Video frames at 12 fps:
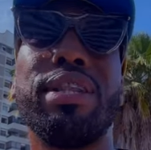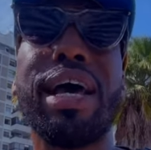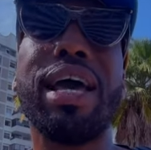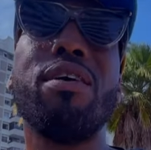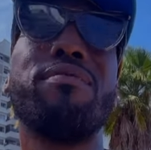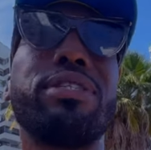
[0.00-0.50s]
like
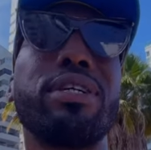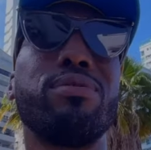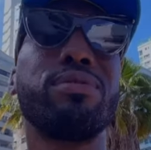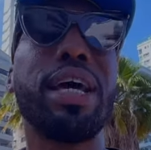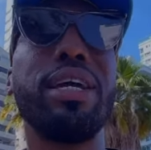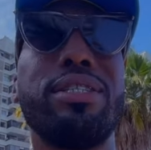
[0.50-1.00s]
every single
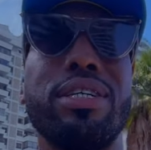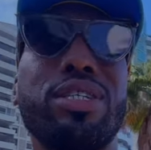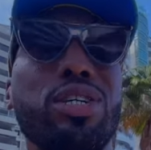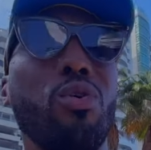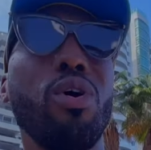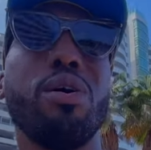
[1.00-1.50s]
day just
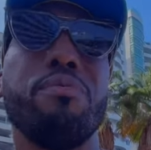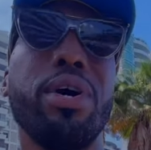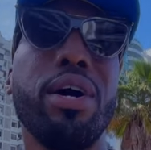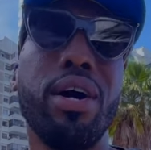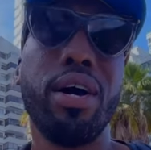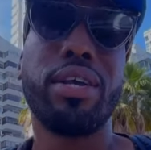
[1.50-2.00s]
show up
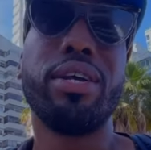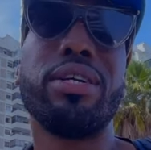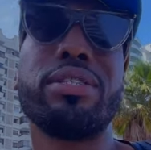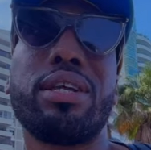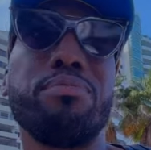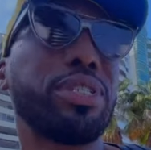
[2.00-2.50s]
you
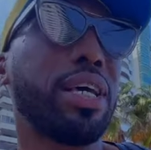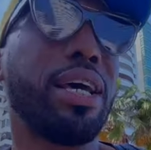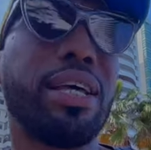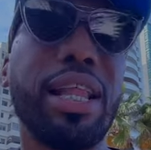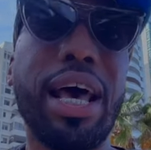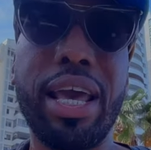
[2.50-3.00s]
understand what i'm
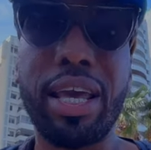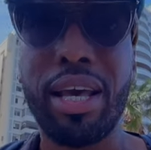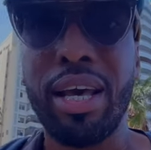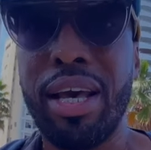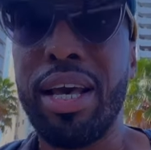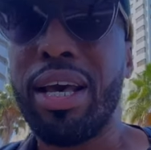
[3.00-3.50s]
saying like
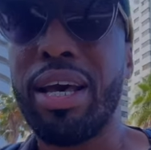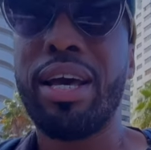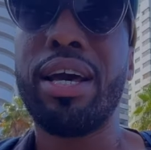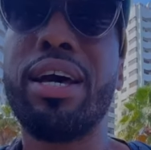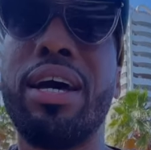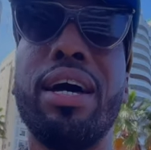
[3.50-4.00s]

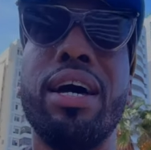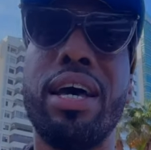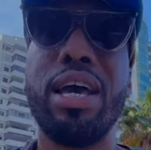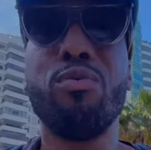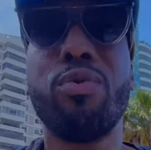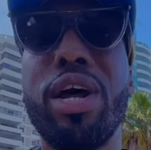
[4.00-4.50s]

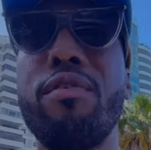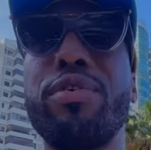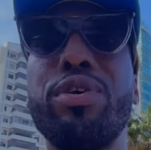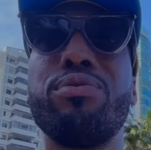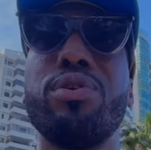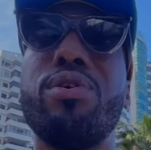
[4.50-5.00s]
in whatever
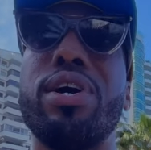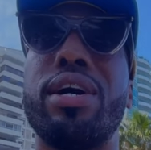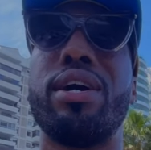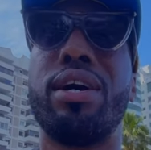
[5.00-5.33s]
you're doing